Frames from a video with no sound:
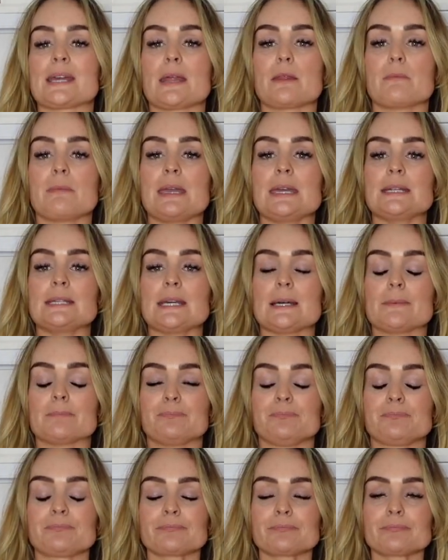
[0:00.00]
get the medium.
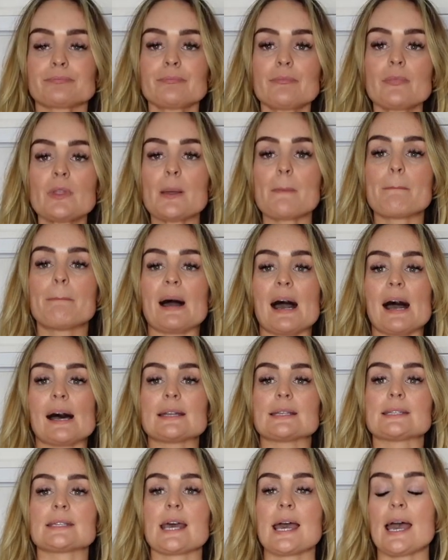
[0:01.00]

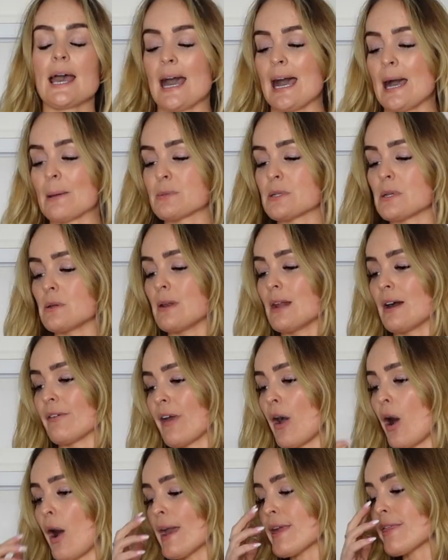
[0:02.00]
But absolutely love
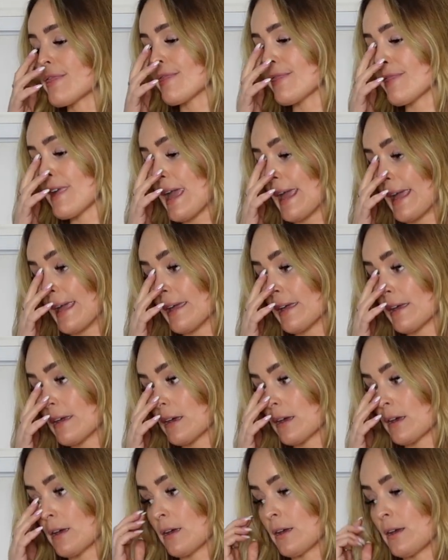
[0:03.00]
it. I
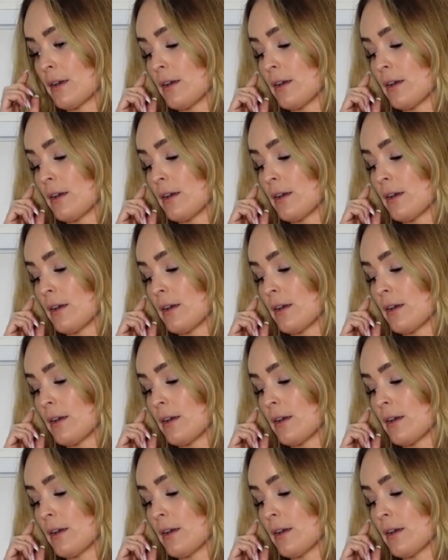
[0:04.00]
think,